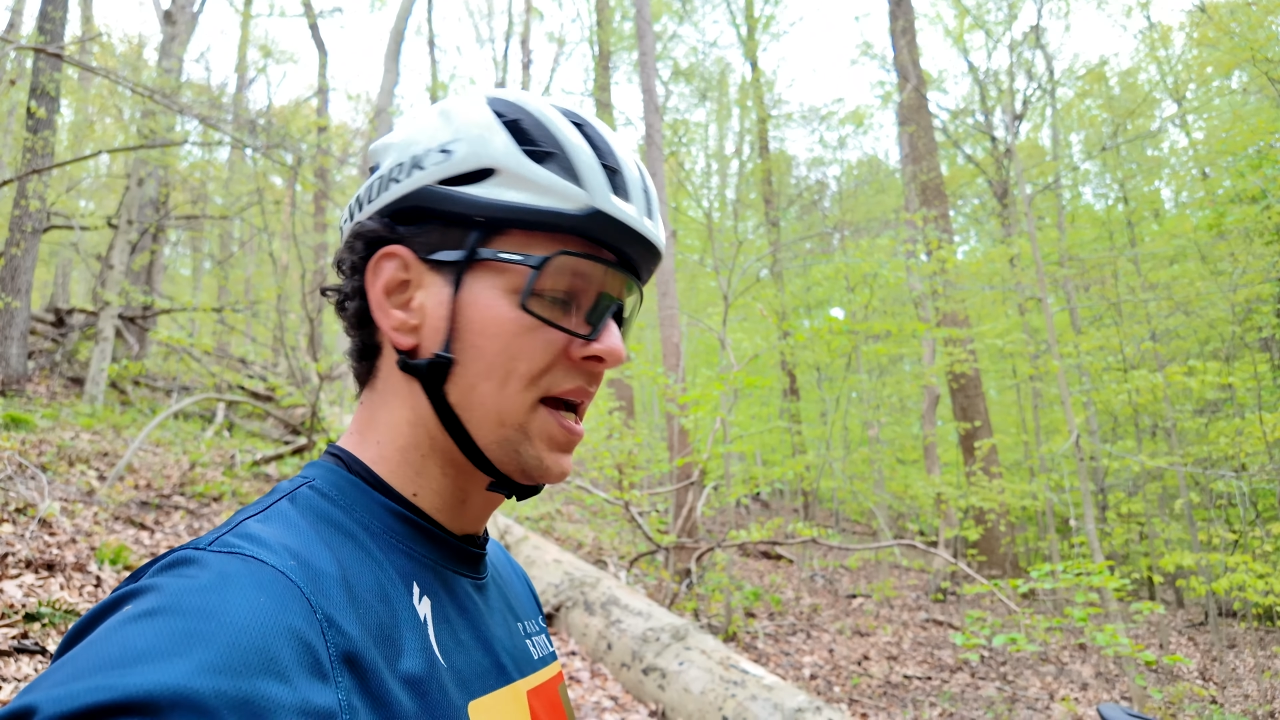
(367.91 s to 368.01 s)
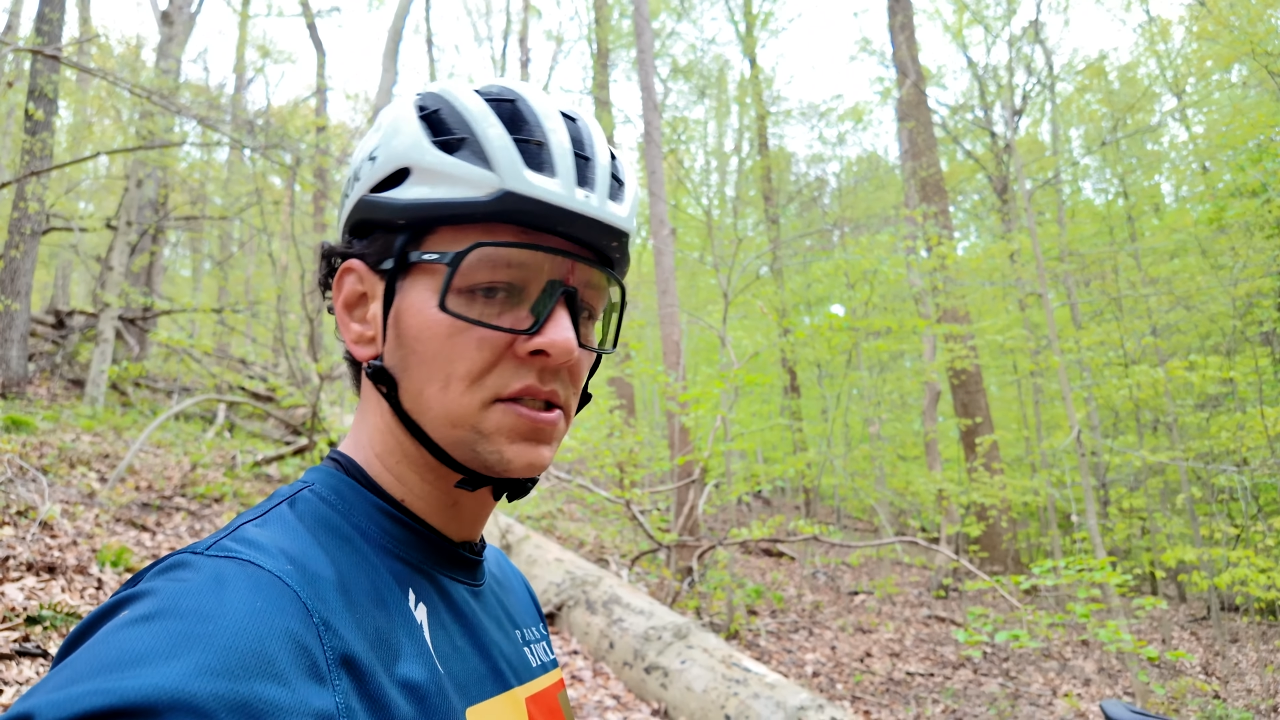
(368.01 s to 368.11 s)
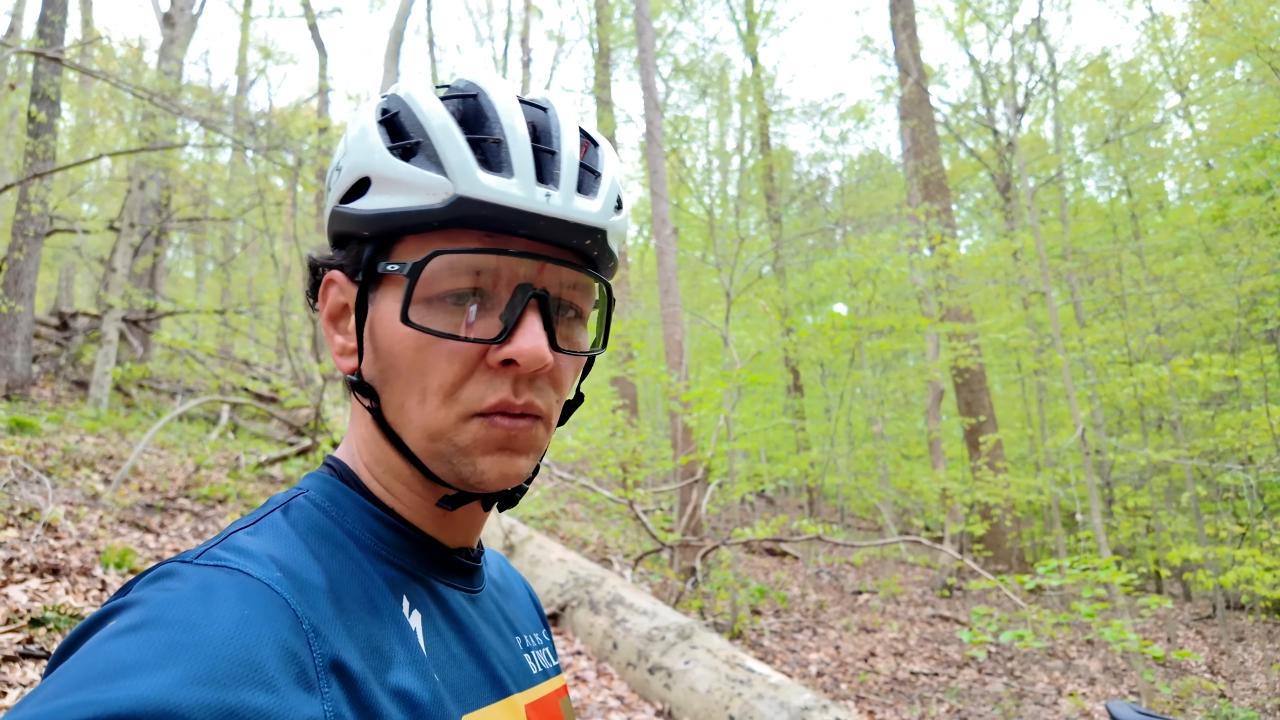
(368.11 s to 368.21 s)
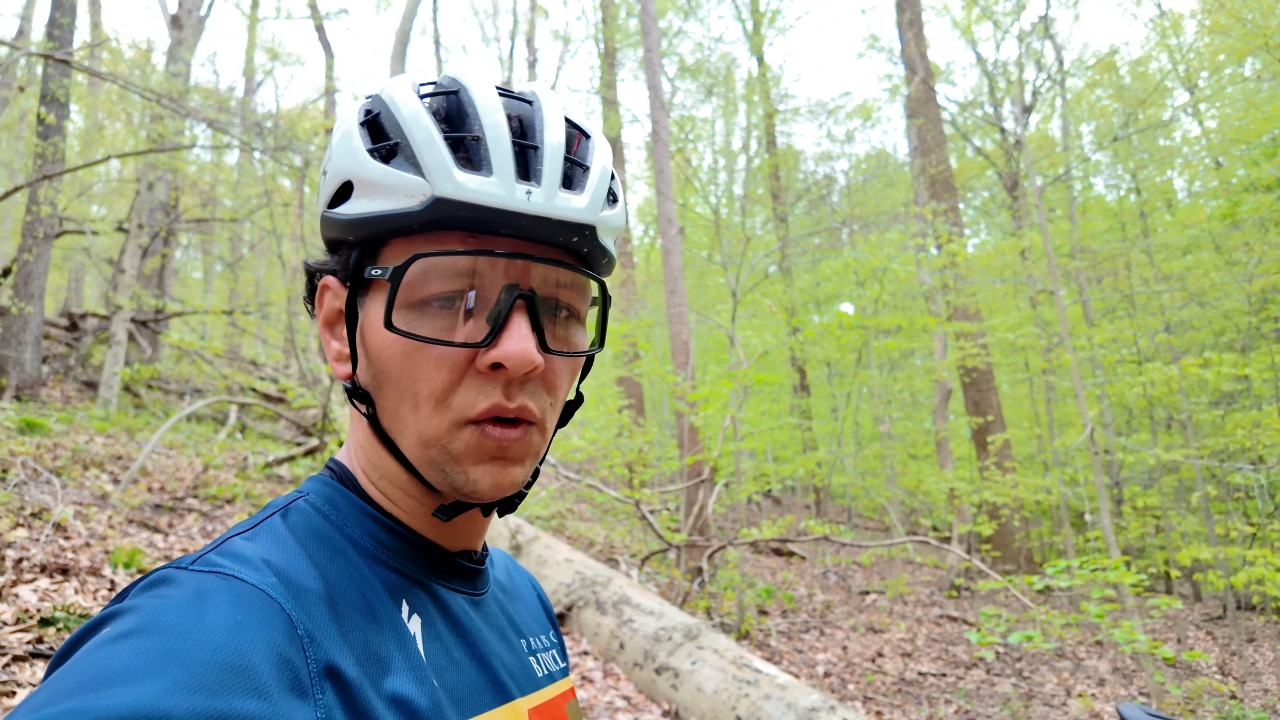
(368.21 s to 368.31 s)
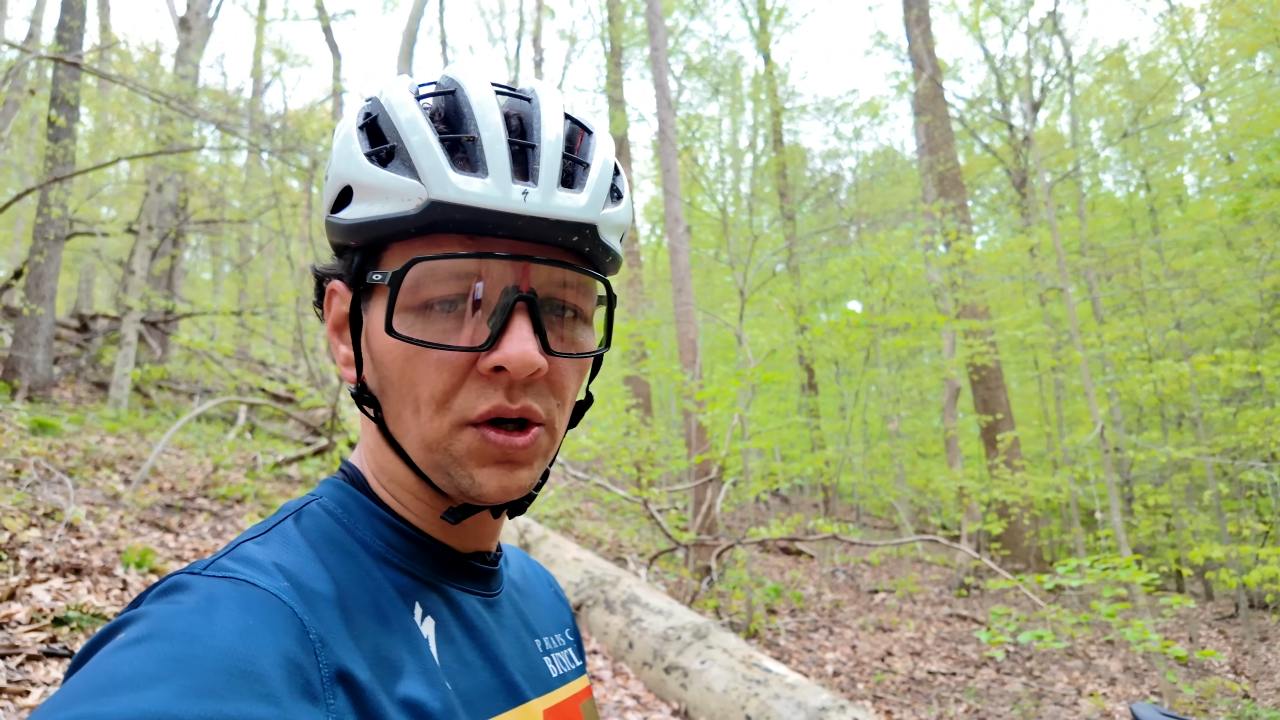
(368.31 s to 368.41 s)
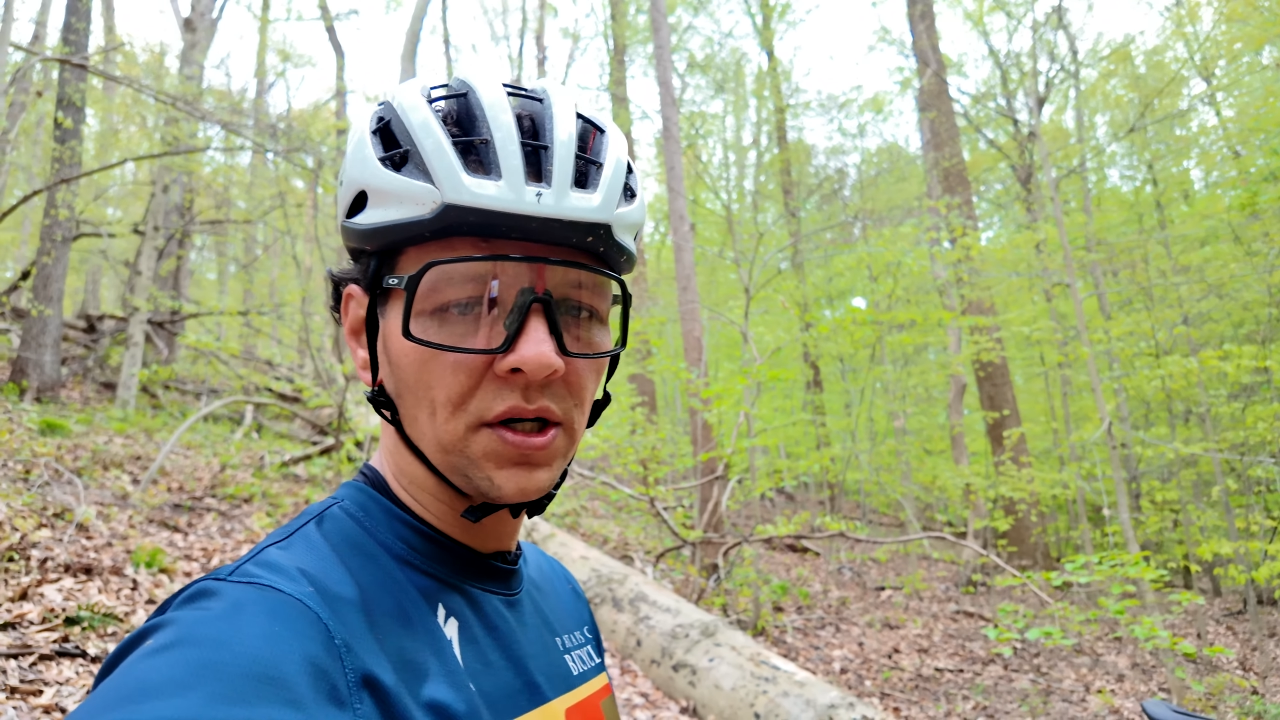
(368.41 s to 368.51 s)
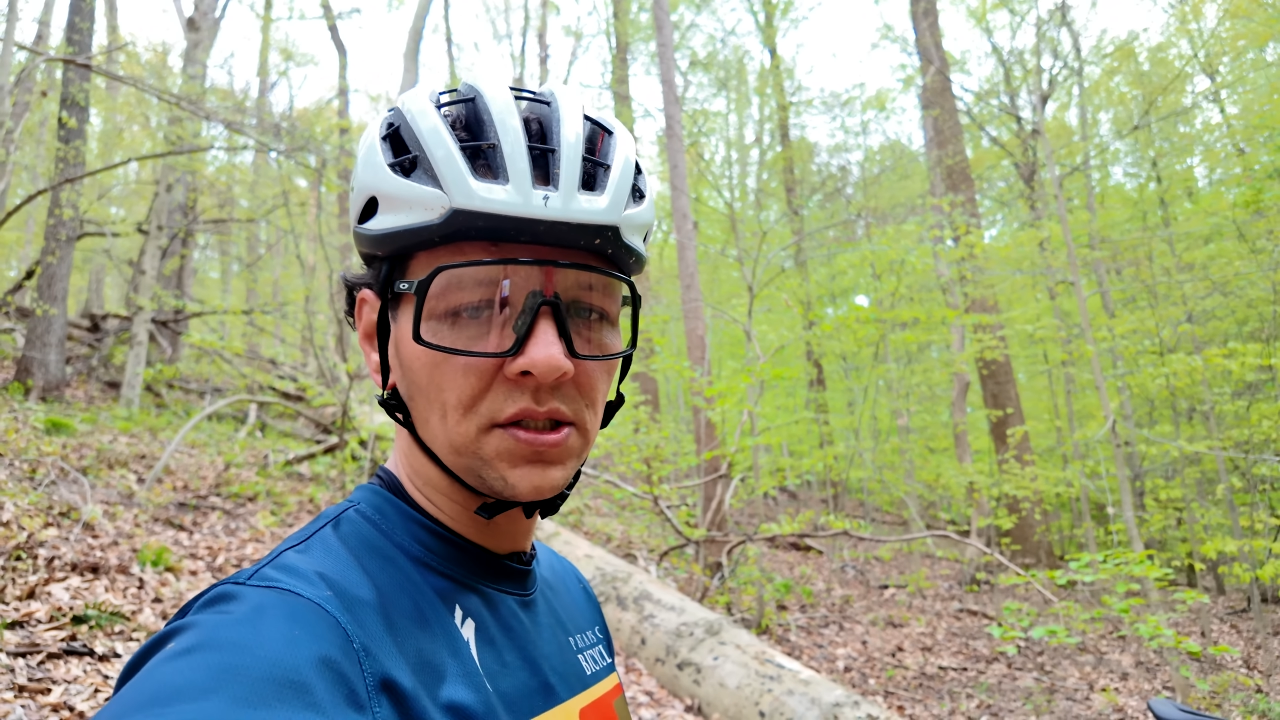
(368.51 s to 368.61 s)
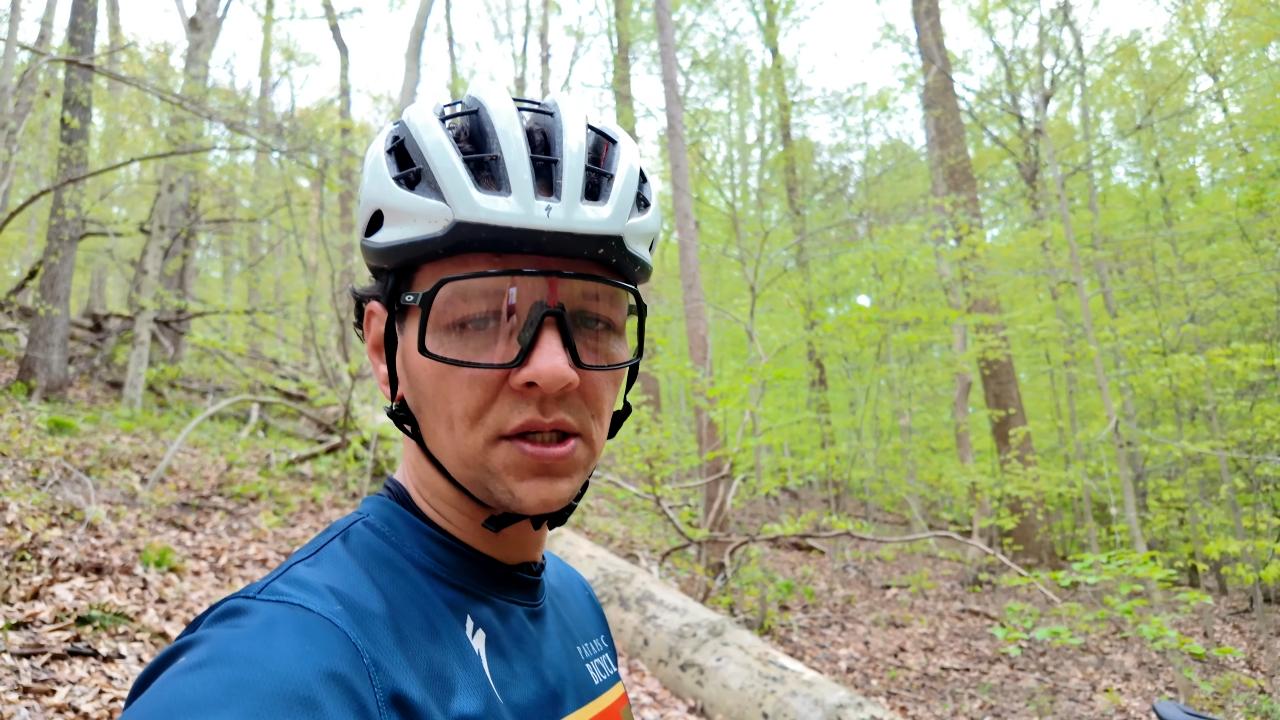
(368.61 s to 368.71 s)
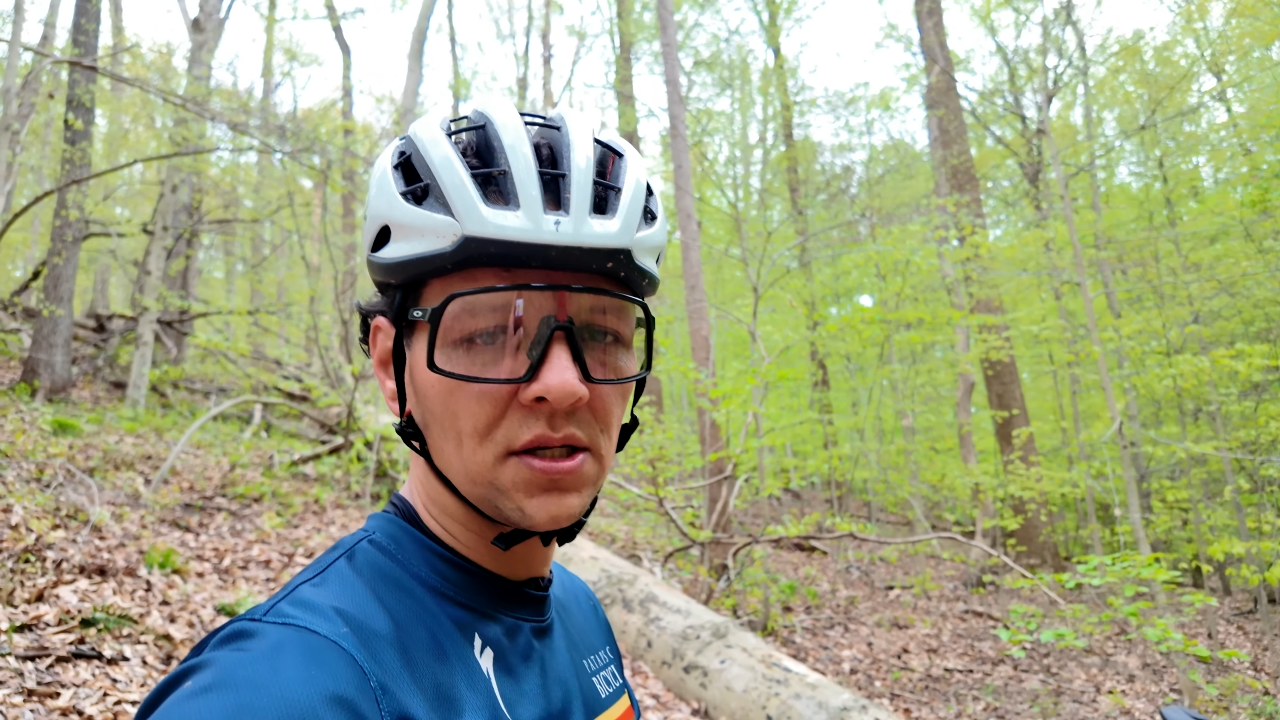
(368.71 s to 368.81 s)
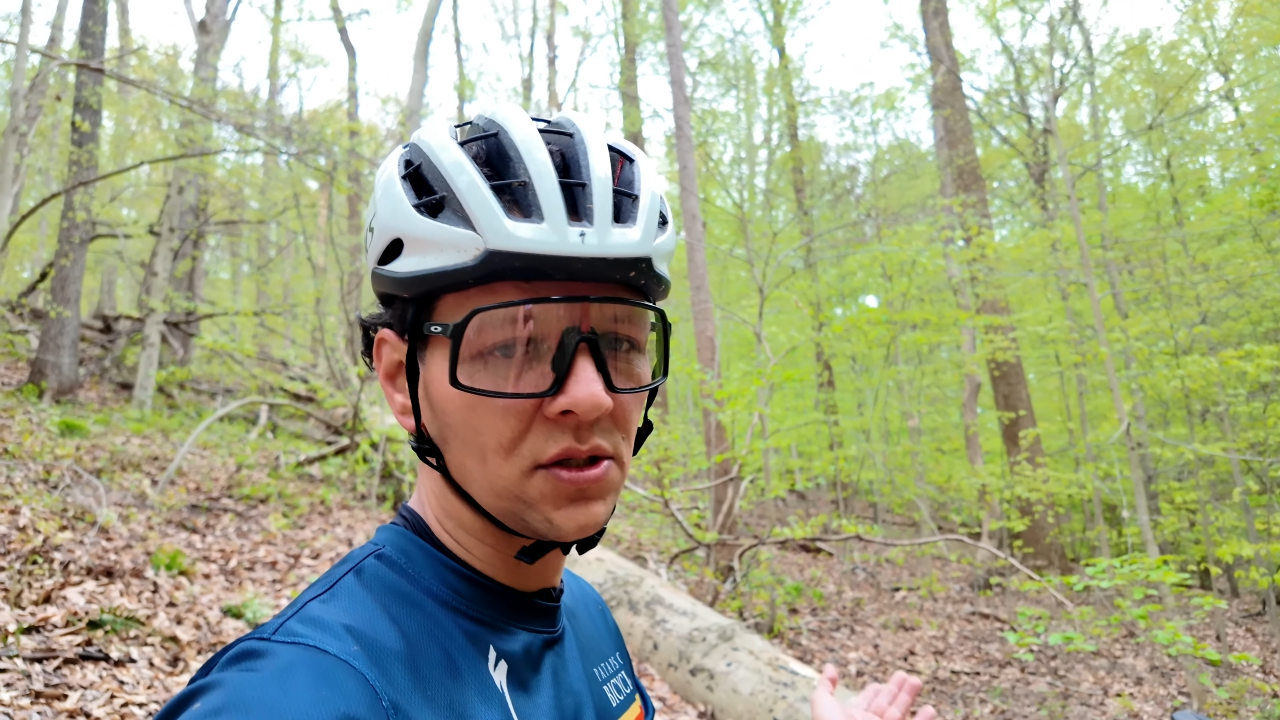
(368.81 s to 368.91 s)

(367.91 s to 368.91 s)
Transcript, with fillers: S-Works